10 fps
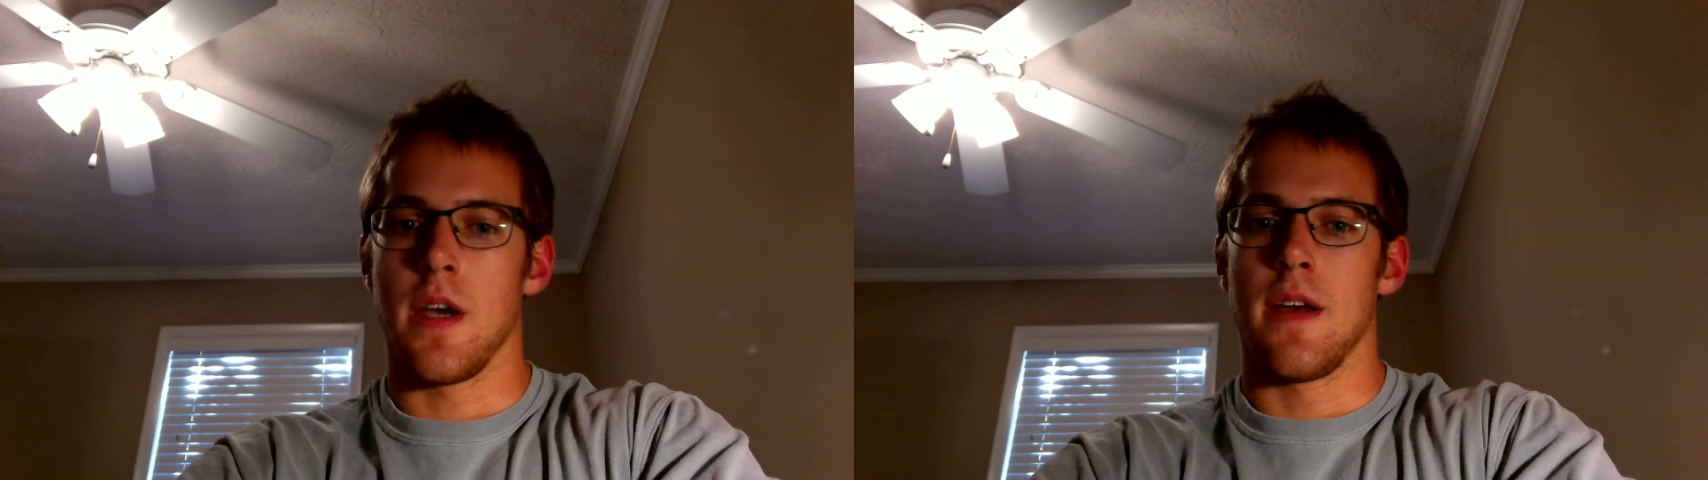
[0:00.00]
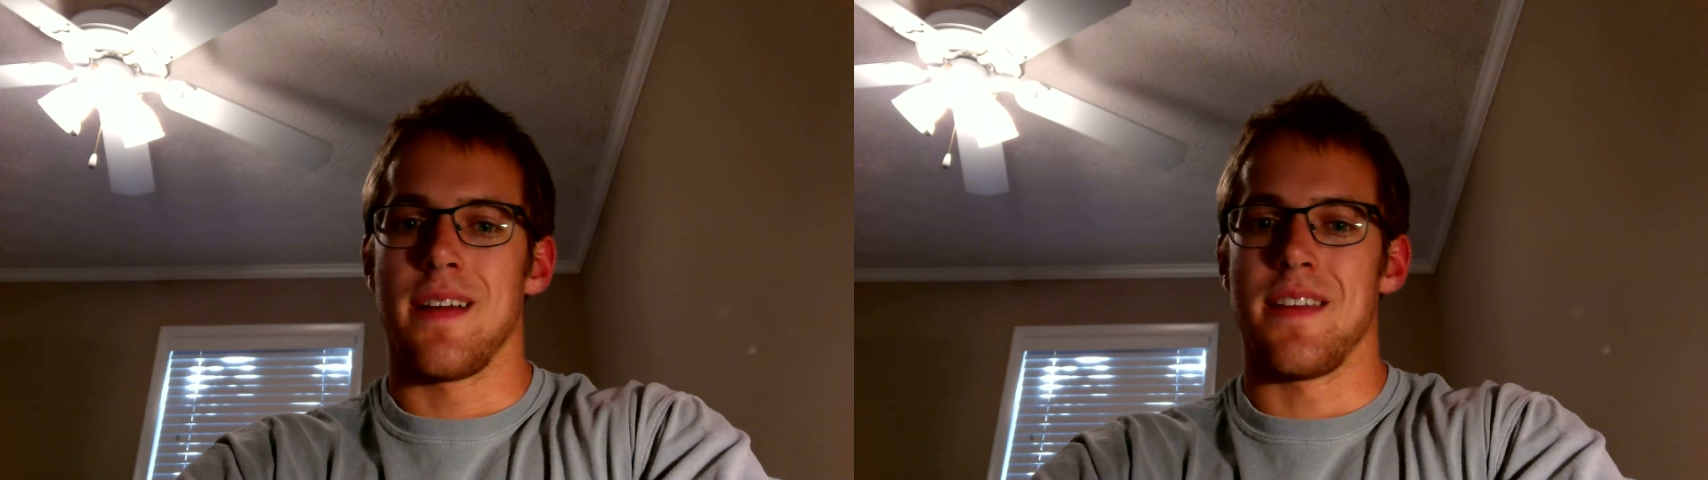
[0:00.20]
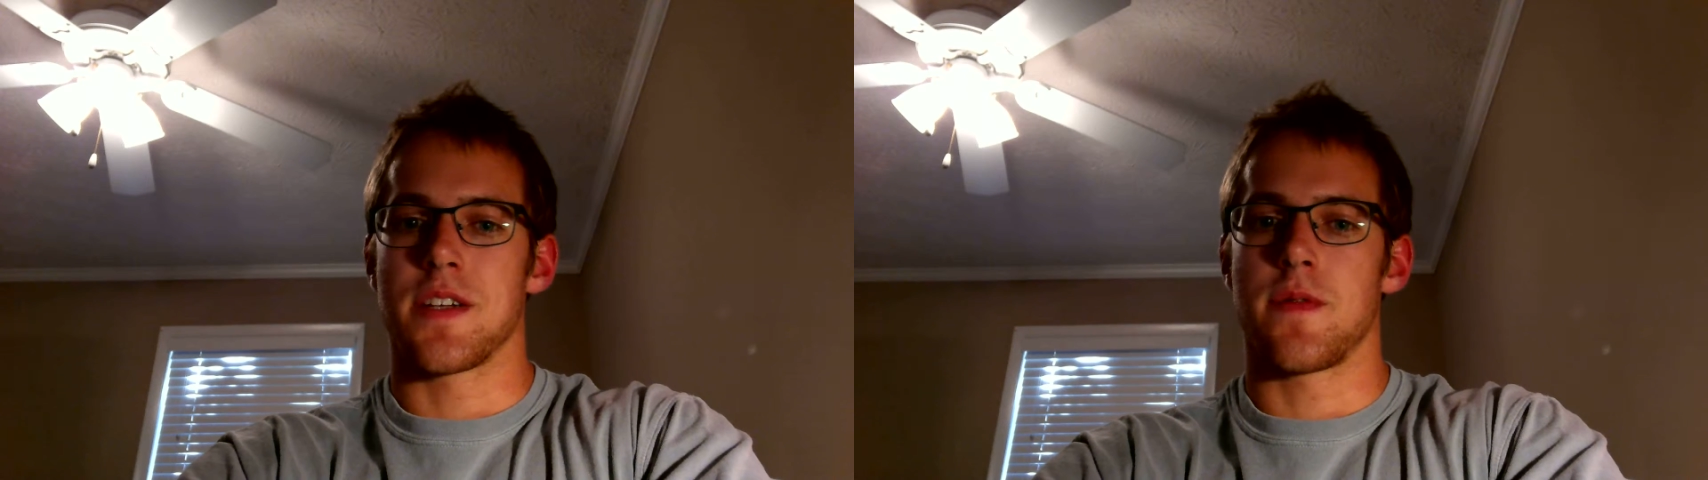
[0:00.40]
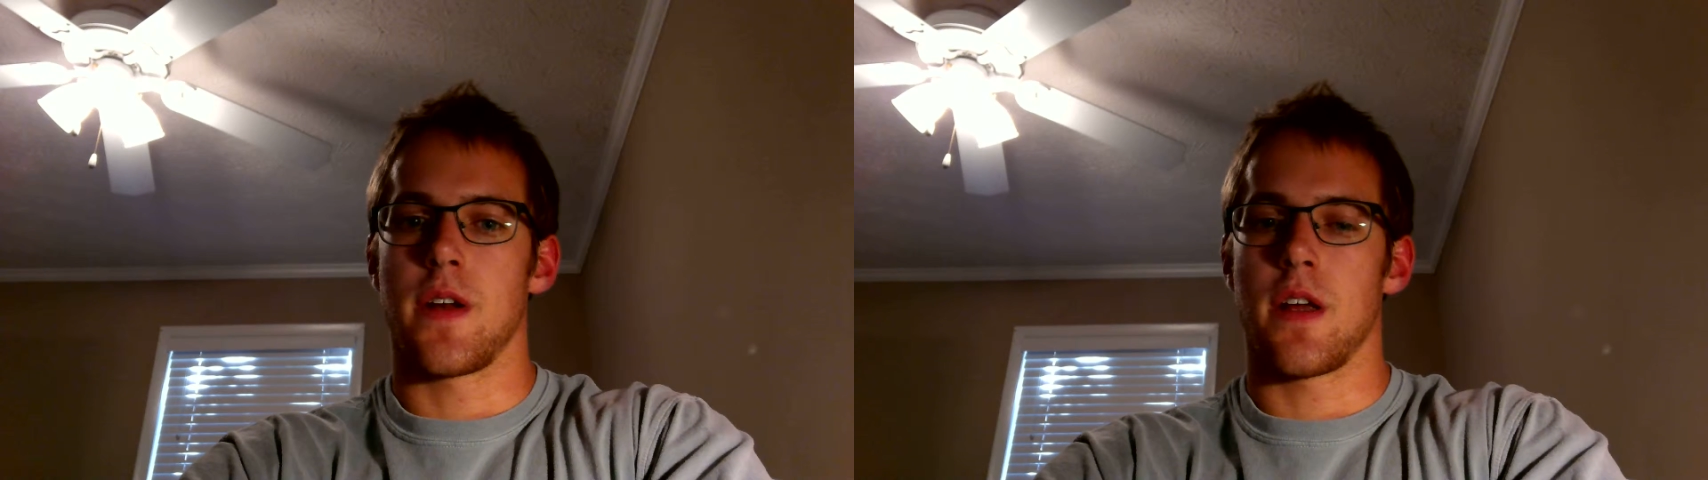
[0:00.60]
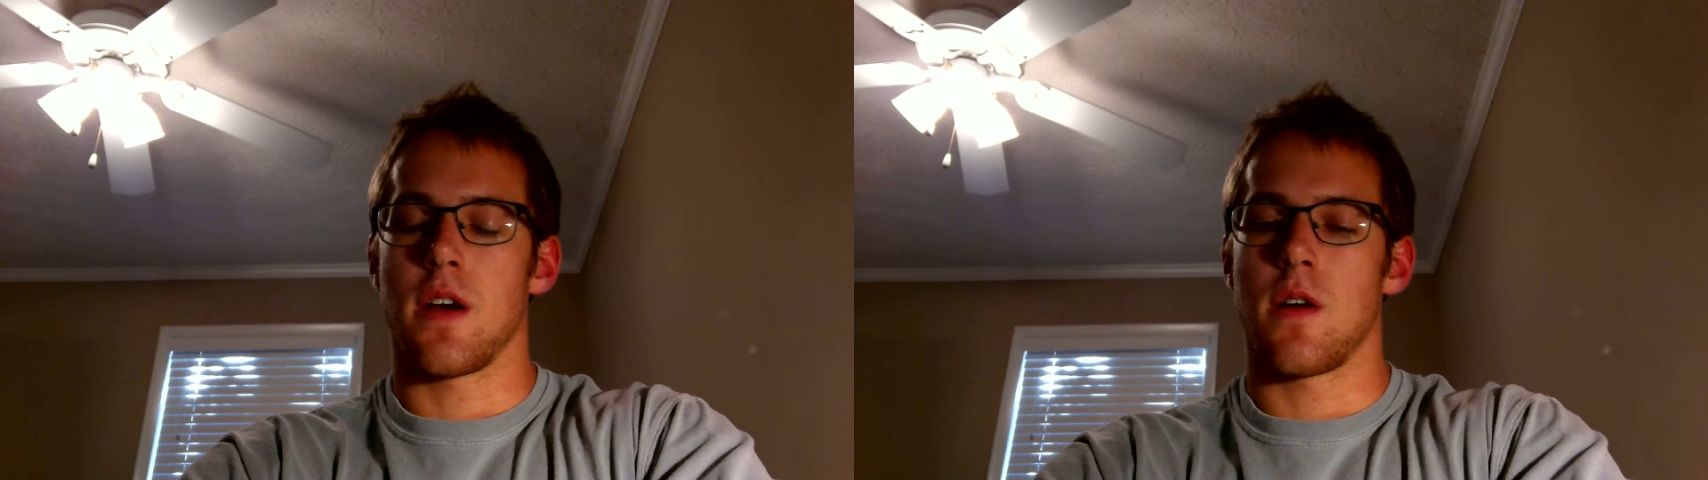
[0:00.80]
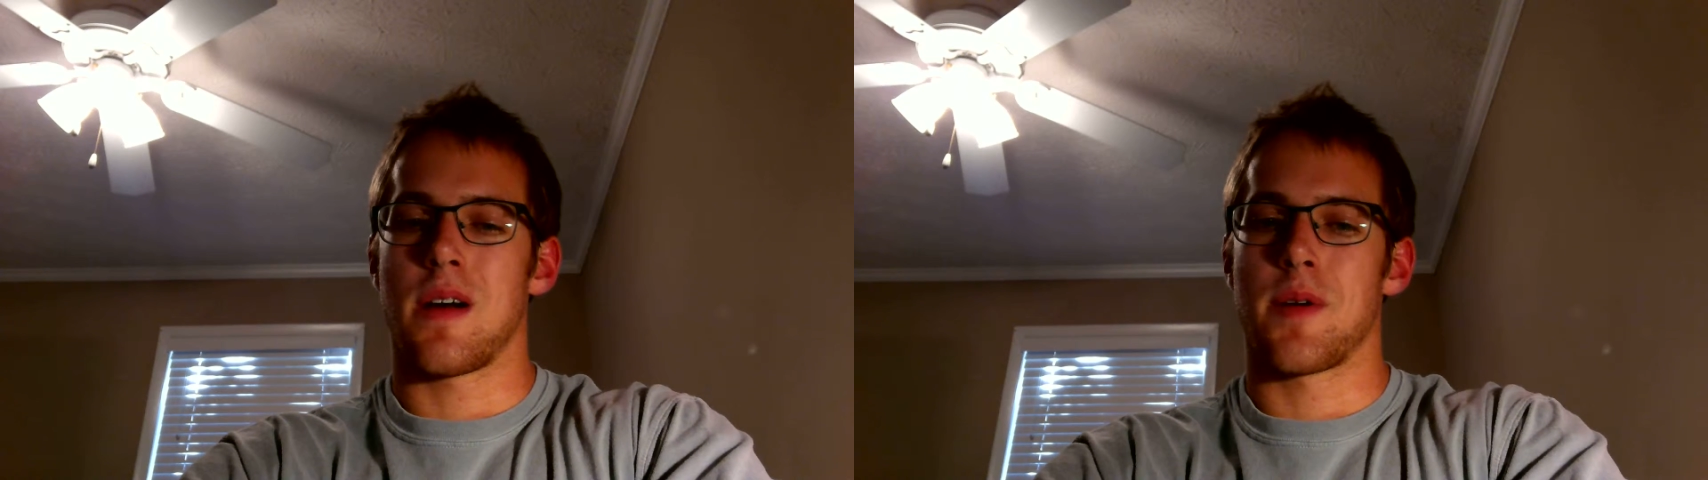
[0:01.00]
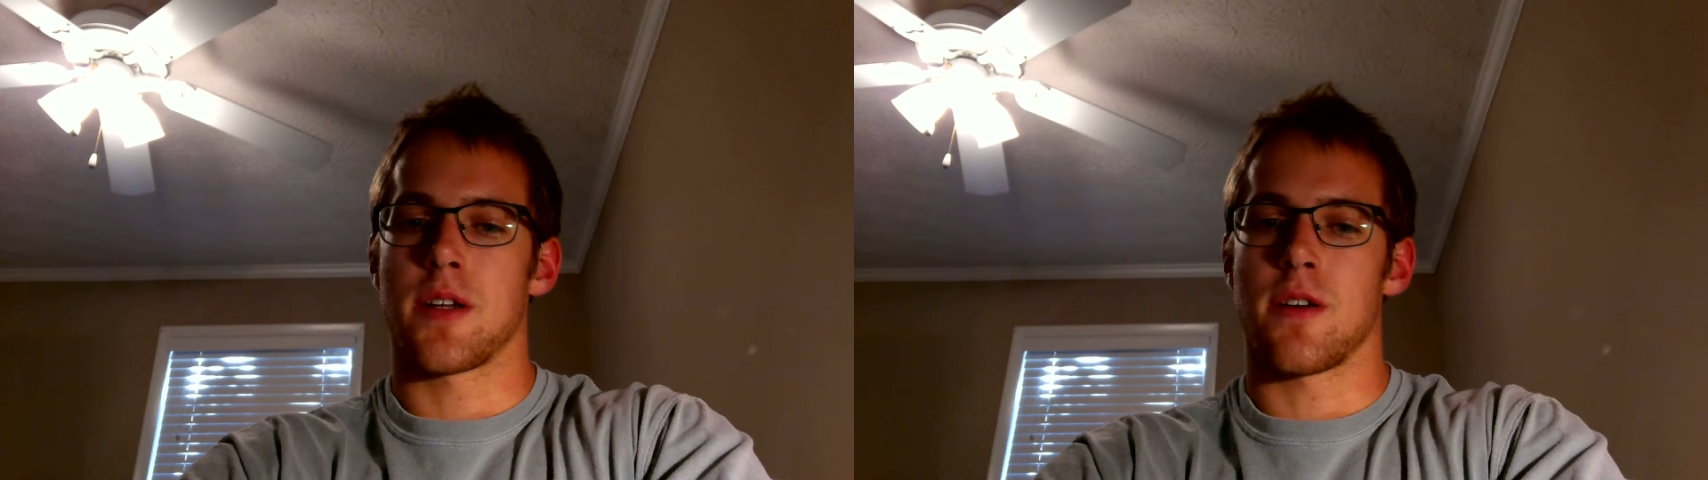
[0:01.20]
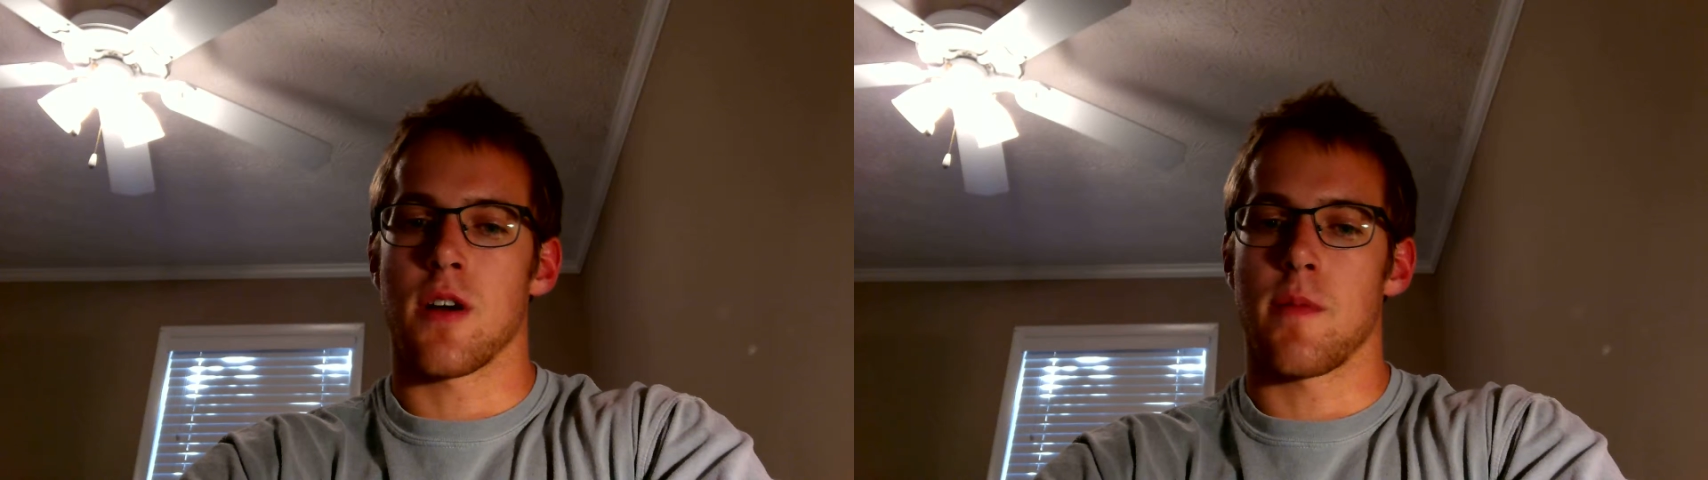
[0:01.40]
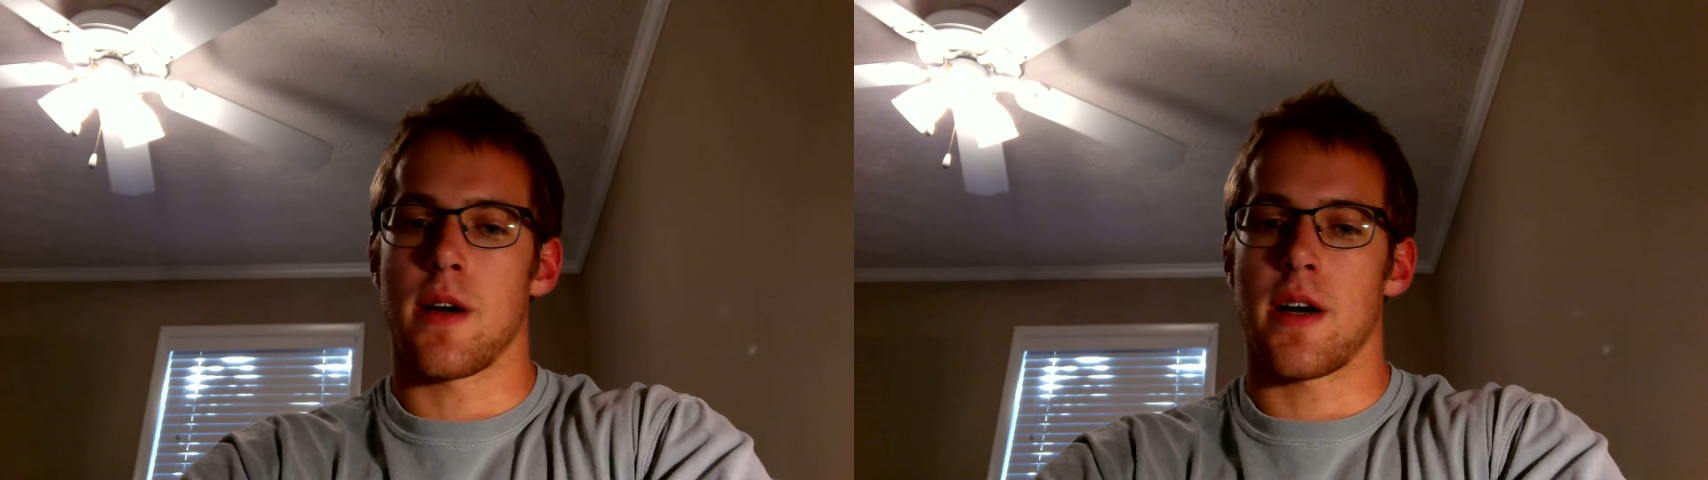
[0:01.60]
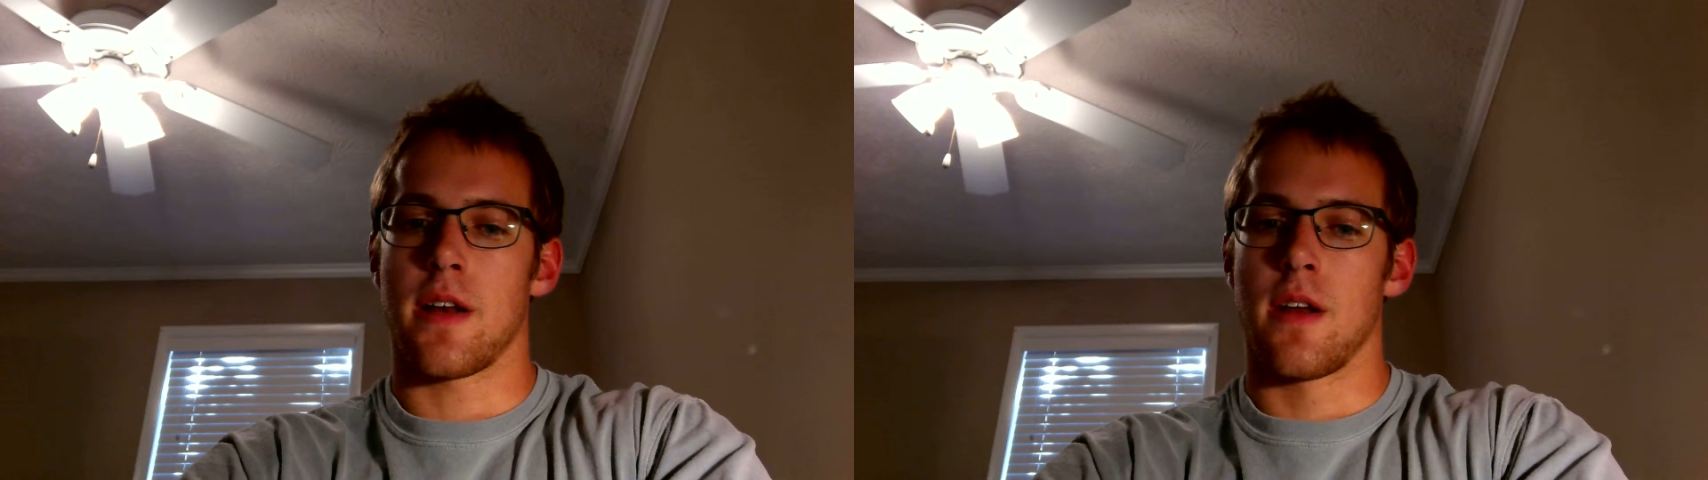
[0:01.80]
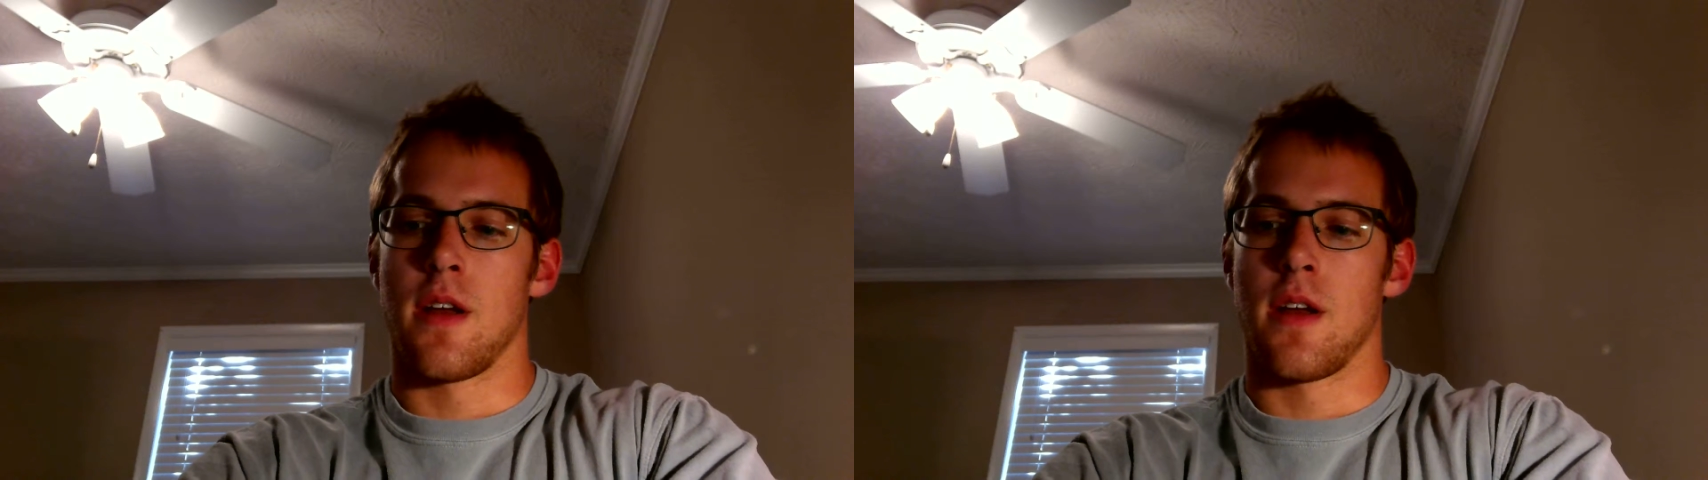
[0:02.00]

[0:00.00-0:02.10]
In this video, I'm going to talk about